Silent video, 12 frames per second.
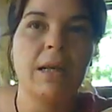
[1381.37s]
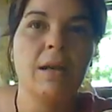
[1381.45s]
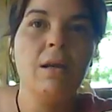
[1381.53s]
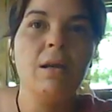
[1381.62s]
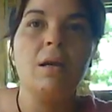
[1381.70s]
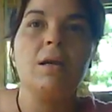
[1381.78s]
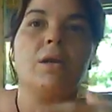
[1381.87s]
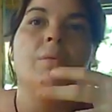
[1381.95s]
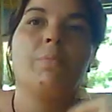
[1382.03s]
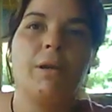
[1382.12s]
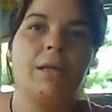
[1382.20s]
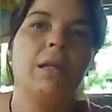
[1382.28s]
it, you're
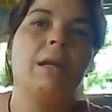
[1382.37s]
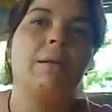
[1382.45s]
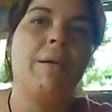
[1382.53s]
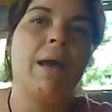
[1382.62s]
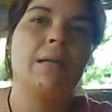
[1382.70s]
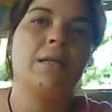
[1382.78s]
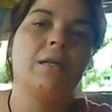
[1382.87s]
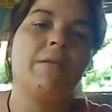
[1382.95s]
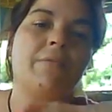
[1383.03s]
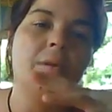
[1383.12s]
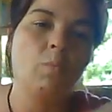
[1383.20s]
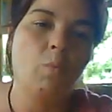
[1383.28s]
breathing in bad
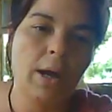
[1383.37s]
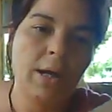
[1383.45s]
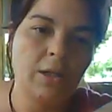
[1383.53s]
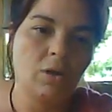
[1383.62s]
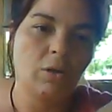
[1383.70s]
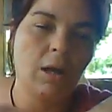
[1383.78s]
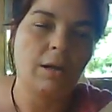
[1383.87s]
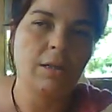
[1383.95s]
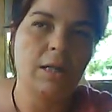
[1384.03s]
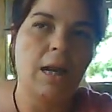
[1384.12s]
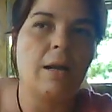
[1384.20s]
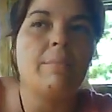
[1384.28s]
stuff that weighs your
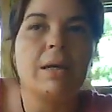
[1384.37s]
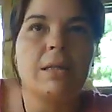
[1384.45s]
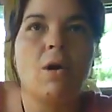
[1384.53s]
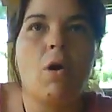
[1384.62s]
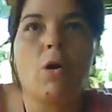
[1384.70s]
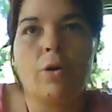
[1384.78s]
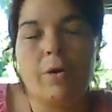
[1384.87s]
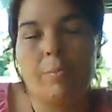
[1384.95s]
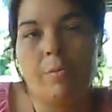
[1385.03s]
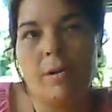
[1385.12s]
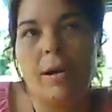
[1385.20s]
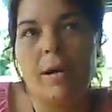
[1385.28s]
lungs down. It makes it harder to
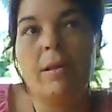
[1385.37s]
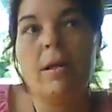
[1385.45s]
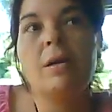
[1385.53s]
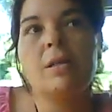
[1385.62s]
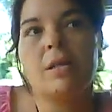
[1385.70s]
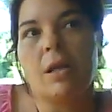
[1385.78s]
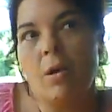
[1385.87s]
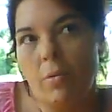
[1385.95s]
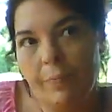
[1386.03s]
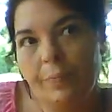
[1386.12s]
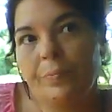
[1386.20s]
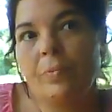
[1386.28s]
breathe.
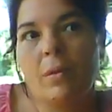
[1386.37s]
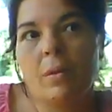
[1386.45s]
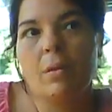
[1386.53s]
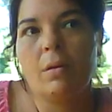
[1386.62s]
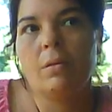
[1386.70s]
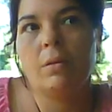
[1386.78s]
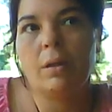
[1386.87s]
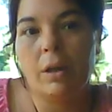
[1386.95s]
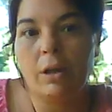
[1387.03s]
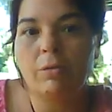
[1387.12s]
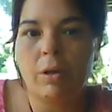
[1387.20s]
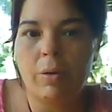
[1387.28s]
So
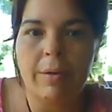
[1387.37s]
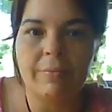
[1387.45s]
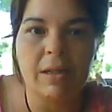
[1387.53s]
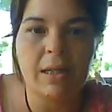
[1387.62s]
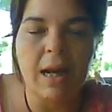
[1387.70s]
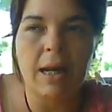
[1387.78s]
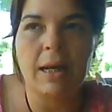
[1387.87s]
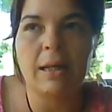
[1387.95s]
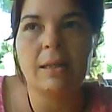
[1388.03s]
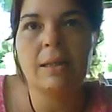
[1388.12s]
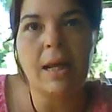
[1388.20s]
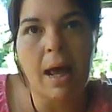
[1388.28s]
you do have to stay
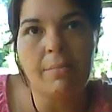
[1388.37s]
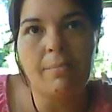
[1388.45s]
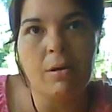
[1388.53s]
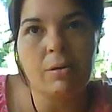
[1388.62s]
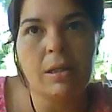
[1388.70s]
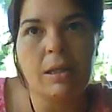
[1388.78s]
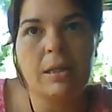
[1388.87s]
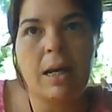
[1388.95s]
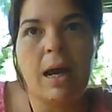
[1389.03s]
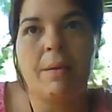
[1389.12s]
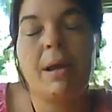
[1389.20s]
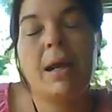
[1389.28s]
inside most of the
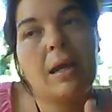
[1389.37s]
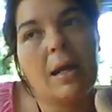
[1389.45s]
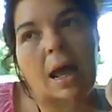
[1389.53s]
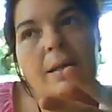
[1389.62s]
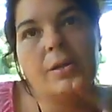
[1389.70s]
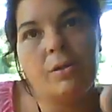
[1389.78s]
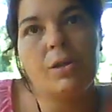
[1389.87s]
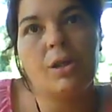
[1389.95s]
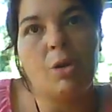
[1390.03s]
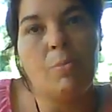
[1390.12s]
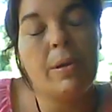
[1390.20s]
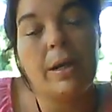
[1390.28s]
time. And I do
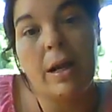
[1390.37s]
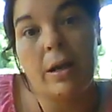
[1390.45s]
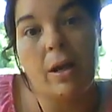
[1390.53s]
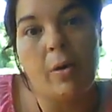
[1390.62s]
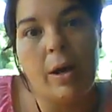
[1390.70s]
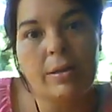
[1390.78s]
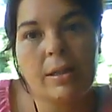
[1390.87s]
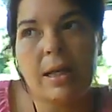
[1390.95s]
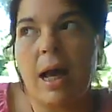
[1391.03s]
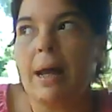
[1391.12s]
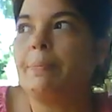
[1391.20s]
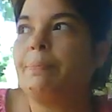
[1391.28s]
stupid and I go
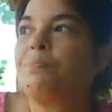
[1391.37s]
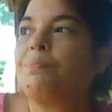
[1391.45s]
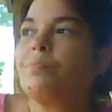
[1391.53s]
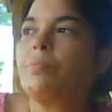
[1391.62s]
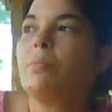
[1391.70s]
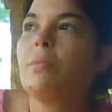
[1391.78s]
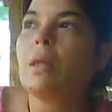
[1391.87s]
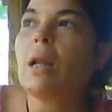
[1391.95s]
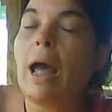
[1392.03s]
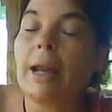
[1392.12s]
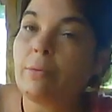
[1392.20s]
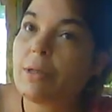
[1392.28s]
outside.
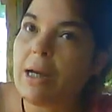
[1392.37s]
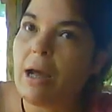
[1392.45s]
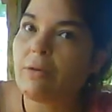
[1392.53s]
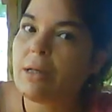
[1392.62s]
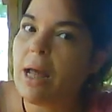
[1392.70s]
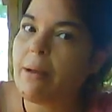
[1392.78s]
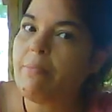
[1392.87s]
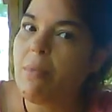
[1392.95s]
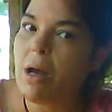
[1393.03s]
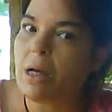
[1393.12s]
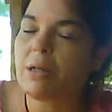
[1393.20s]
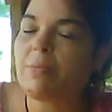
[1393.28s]
I don't stay outside
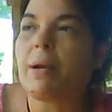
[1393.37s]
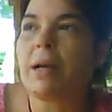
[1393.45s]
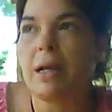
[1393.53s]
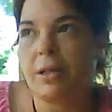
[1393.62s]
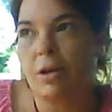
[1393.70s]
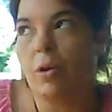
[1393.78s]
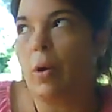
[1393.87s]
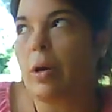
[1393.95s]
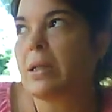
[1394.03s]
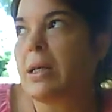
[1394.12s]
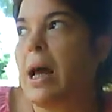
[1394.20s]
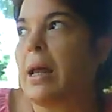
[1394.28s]
much, but I do go
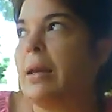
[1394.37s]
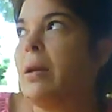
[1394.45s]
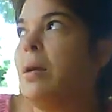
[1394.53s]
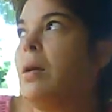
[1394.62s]
outside,